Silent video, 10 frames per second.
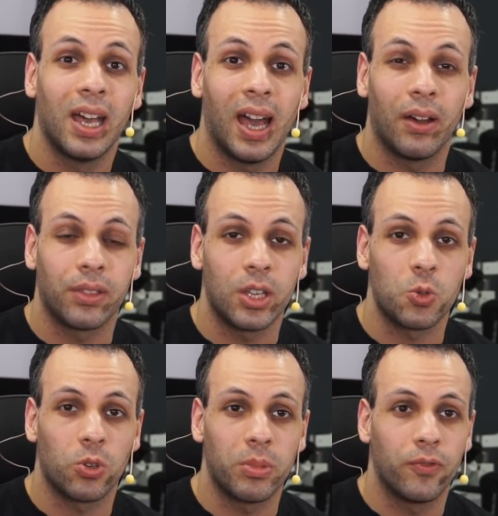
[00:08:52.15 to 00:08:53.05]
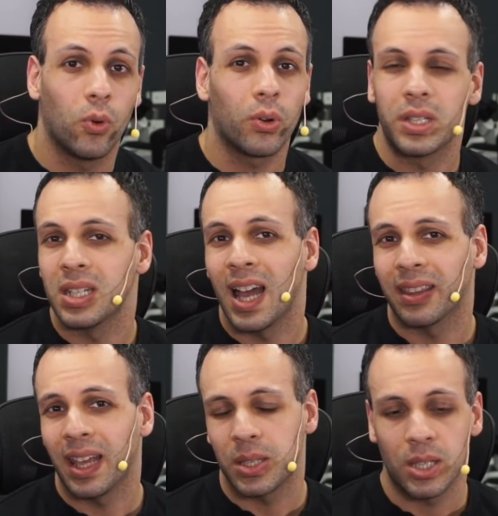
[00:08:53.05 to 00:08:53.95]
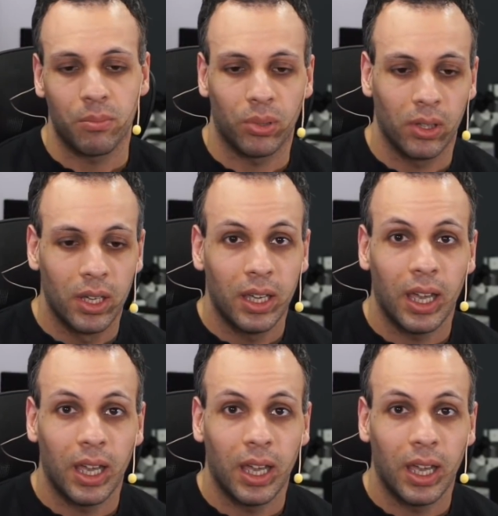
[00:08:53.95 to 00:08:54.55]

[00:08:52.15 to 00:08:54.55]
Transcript: how things were before. It's not that simple.